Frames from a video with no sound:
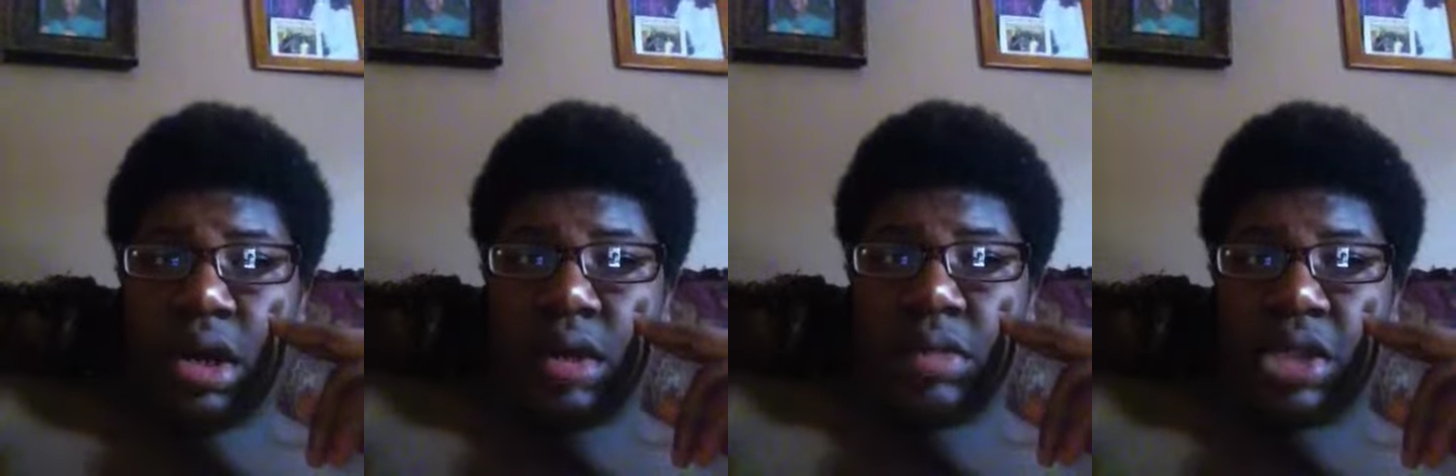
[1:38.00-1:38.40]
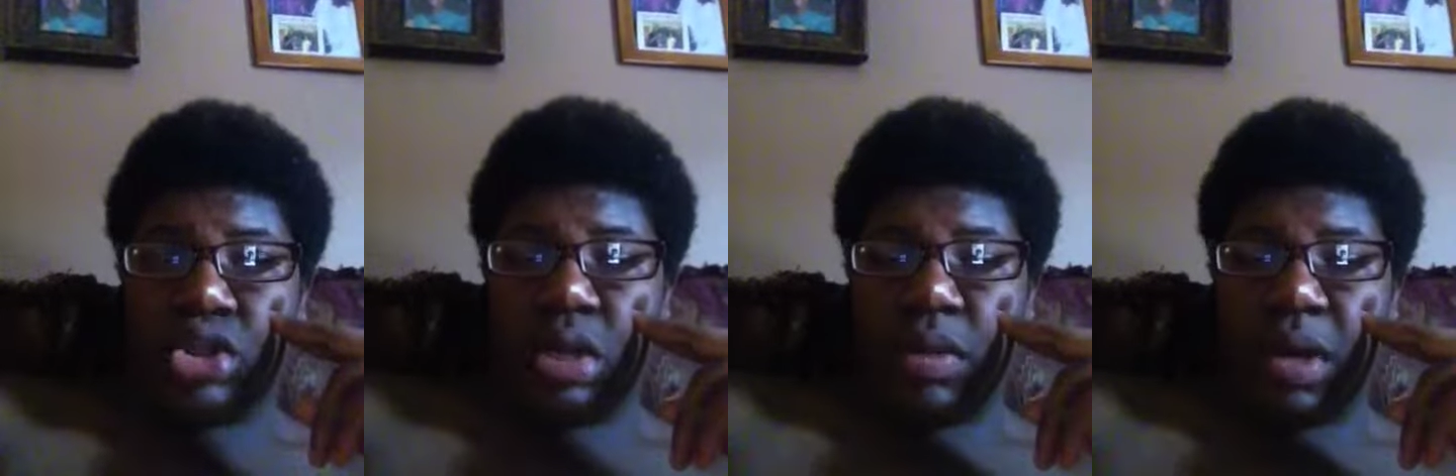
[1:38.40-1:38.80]
I'm not
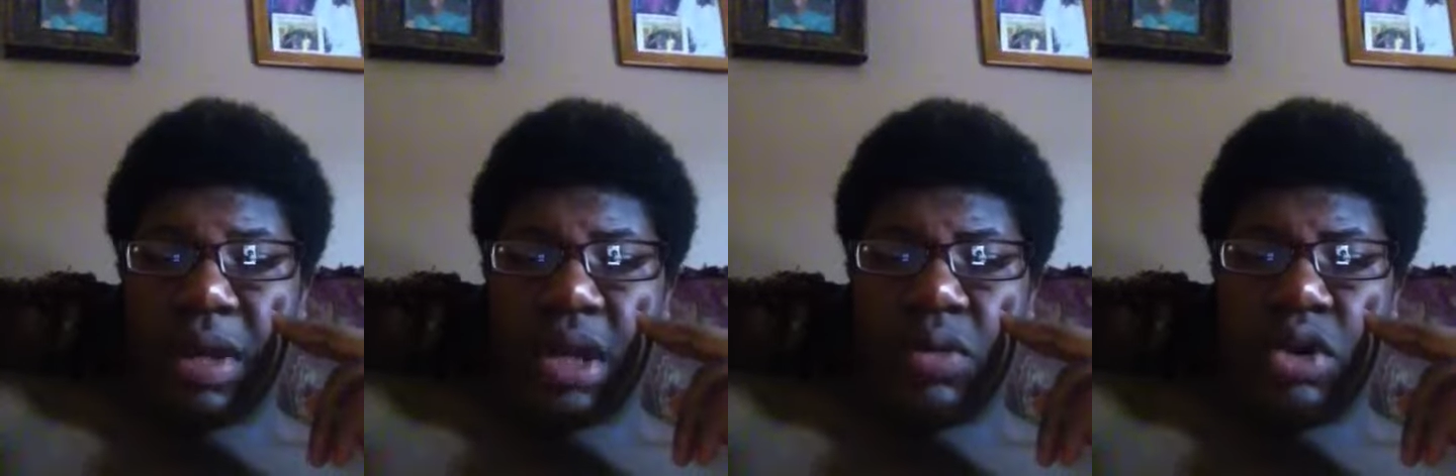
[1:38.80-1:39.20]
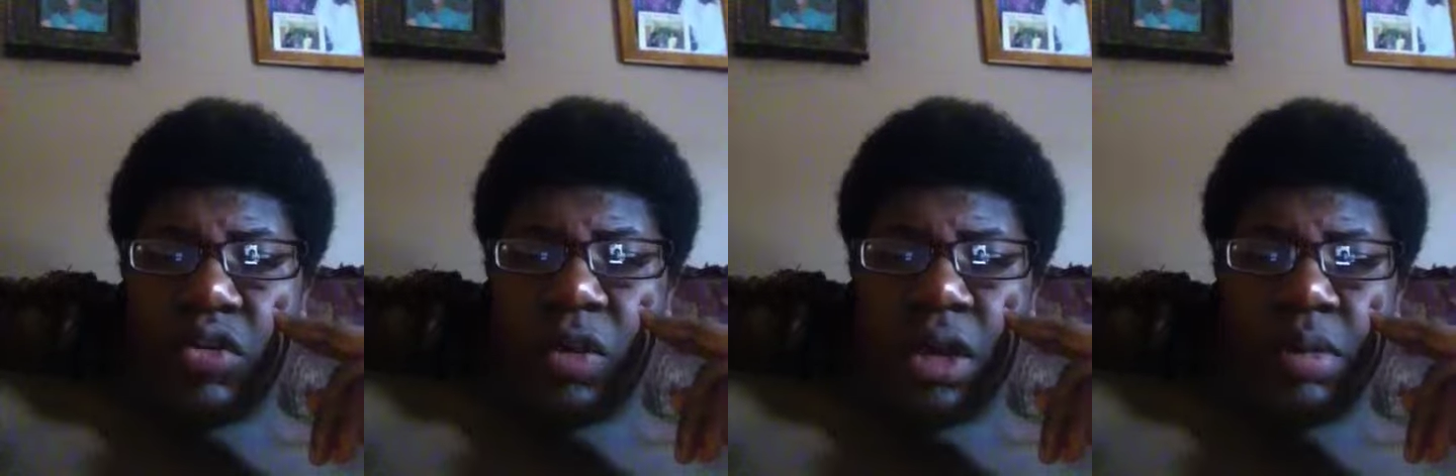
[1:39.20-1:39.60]
sure about Modern
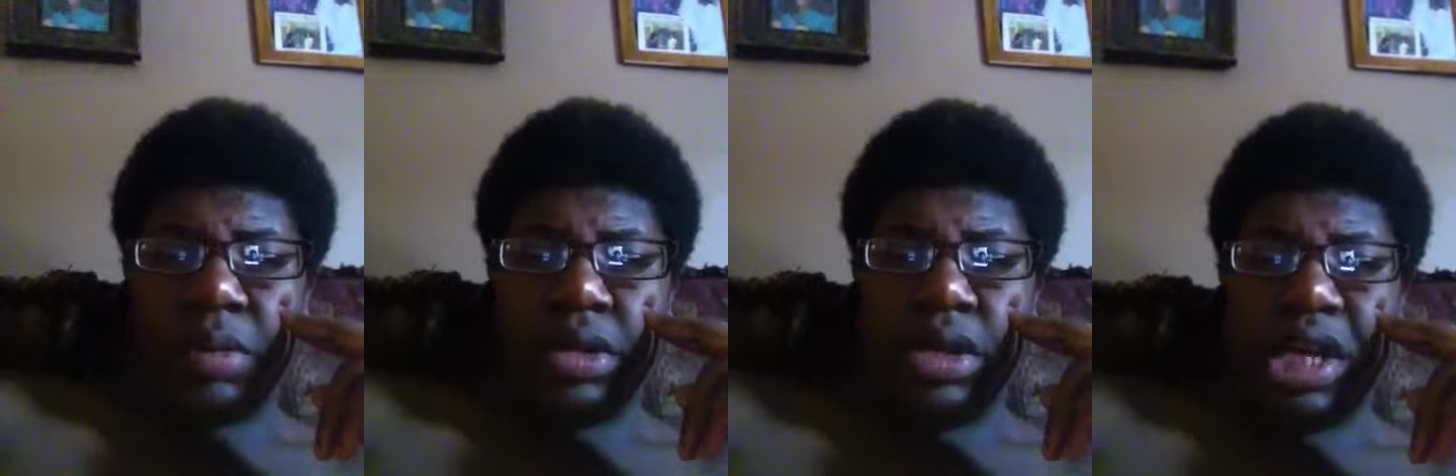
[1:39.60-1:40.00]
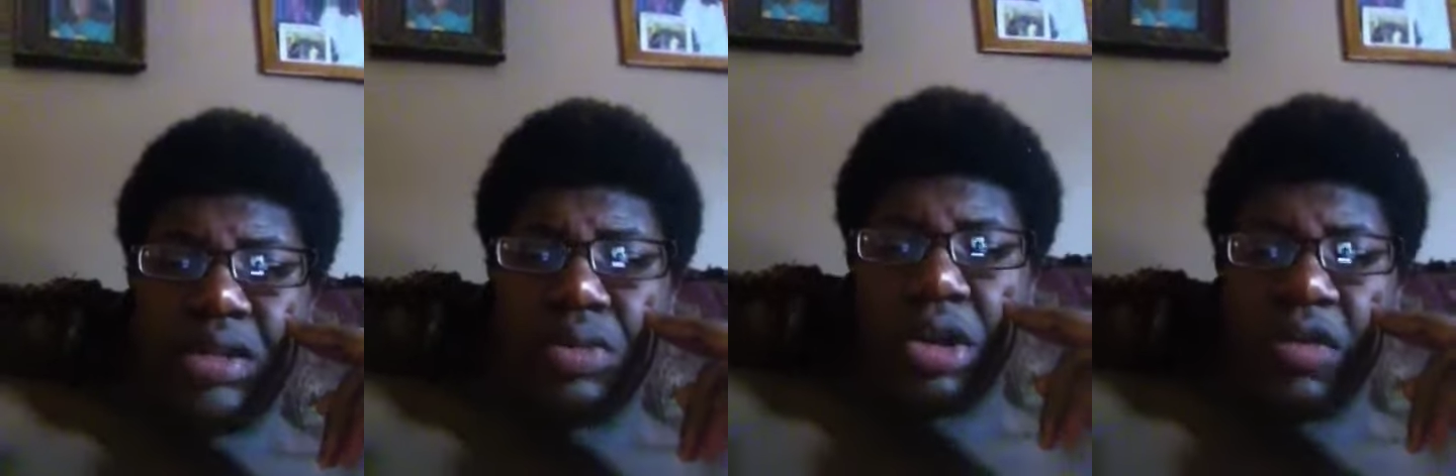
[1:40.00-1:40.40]
Warfare, but you
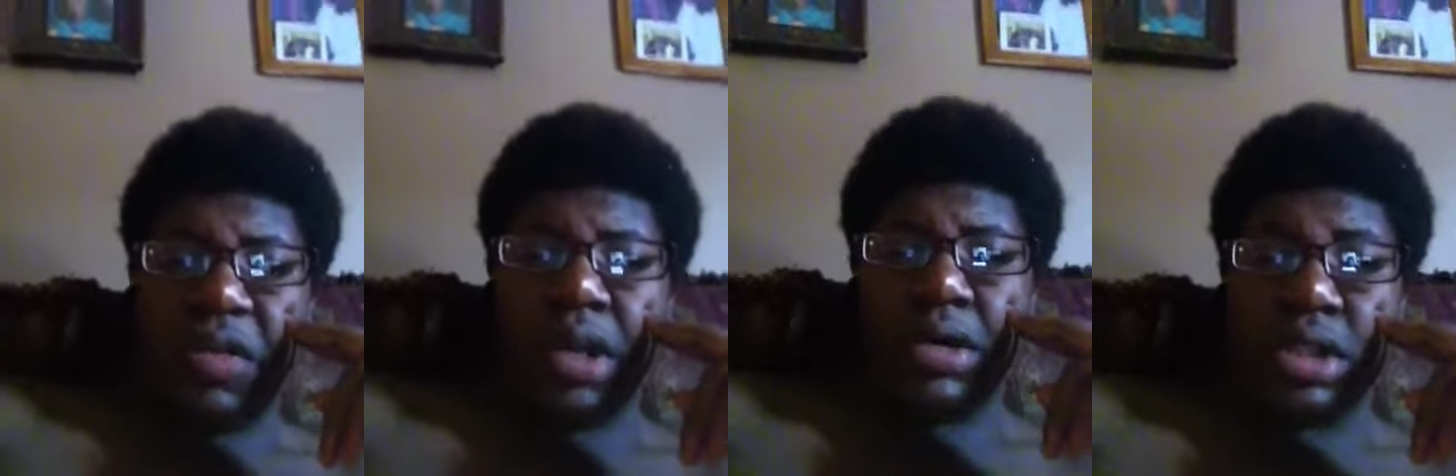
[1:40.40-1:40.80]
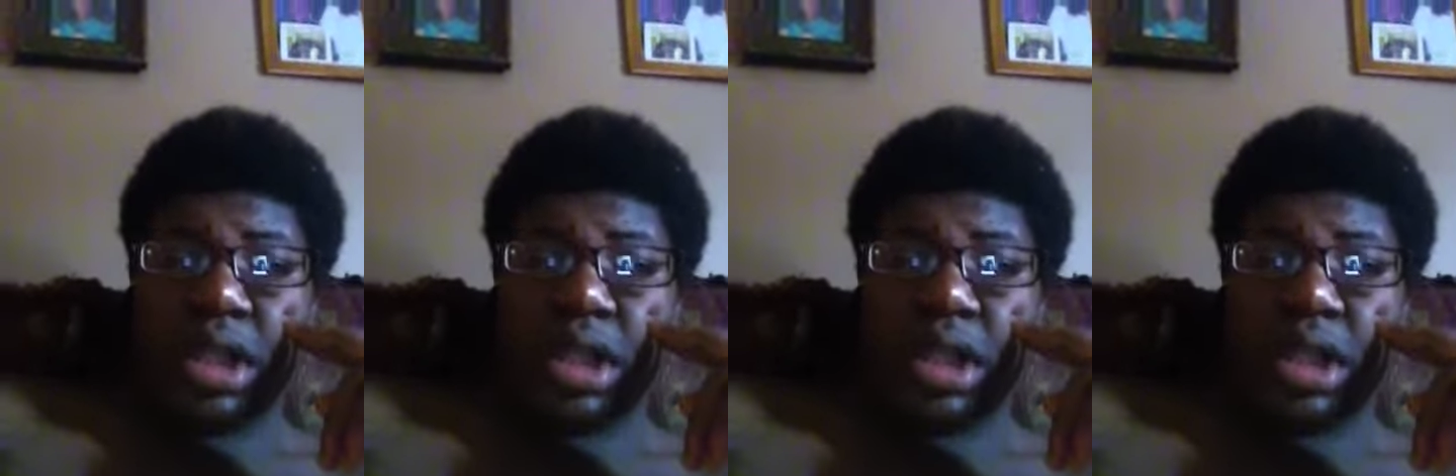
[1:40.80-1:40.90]
guys will get videos